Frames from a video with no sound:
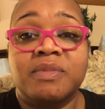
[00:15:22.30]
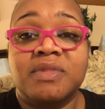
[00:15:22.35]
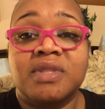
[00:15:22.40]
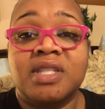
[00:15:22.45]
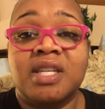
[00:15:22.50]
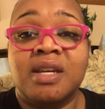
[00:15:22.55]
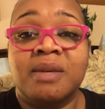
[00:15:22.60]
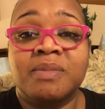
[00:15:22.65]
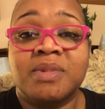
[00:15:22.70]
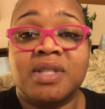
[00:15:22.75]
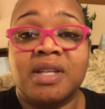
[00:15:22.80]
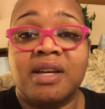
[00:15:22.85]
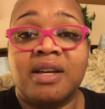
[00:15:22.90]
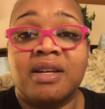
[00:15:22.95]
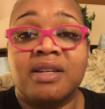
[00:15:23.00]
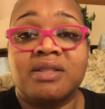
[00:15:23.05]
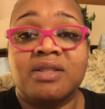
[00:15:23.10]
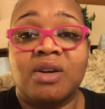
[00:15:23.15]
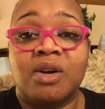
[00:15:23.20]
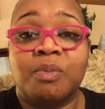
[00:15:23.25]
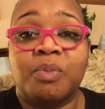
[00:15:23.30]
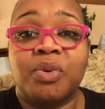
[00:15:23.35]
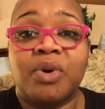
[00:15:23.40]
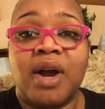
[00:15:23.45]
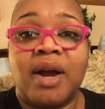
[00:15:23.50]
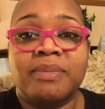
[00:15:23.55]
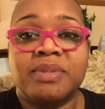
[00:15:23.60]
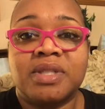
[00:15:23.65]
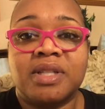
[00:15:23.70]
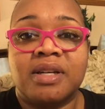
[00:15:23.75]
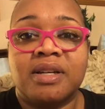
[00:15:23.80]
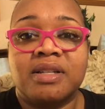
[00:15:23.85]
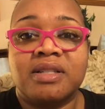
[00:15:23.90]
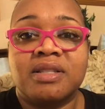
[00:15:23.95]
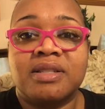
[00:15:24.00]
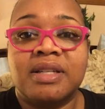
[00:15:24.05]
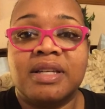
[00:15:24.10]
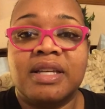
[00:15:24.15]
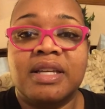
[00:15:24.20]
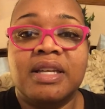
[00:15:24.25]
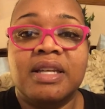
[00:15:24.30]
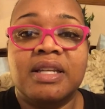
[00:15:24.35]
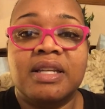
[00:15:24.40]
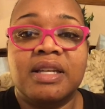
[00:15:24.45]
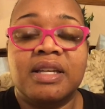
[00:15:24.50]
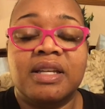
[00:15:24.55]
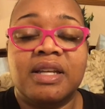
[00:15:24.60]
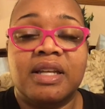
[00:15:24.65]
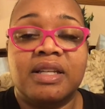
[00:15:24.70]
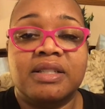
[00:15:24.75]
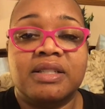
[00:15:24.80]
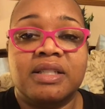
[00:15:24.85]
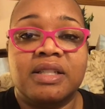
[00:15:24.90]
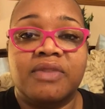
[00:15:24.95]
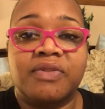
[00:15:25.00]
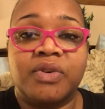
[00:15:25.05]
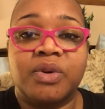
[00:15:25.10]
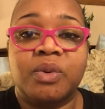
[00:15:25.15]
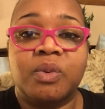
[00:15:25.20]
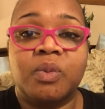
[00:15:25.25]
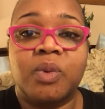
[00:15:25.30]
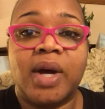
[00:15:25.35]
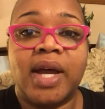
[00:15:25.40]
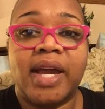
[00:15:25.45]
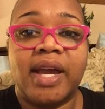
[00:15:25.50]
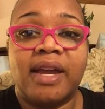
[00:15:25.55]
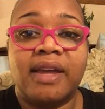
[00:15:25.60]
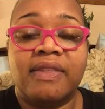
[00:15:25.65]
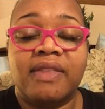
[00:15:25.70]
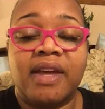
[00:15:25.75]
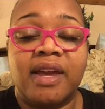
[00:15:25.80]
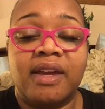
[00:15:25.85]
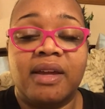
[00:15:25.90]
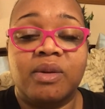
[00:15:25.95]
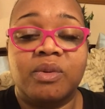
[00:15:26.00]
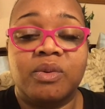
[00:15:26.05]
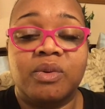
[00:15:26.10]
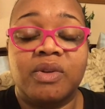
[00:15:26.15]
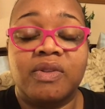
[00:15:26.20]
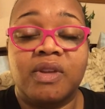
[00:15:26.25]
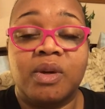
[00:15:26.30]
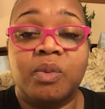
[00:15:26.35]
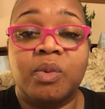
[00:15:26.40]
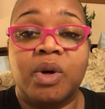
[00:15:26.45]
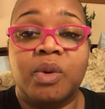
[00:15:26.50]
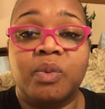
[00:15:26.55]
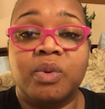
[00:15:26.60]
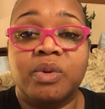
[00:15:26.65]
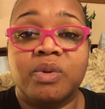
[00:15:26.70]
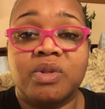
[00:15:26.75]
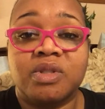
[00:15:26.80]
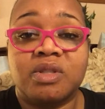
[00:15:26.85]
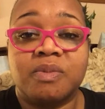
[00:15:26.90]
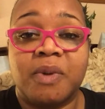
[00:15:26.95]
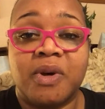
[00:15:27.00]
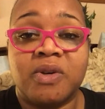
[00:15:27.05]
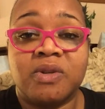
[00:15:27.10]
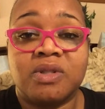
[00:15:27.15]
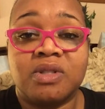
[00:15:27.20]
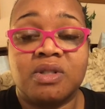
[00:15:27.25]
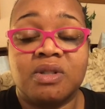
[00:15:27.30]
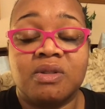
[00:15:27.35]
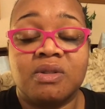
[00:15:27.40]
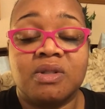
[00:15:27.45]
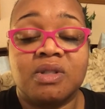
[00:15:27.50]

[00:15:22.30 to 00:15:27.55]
tempt us or prompt us to eat in a different way than what we were supposed to.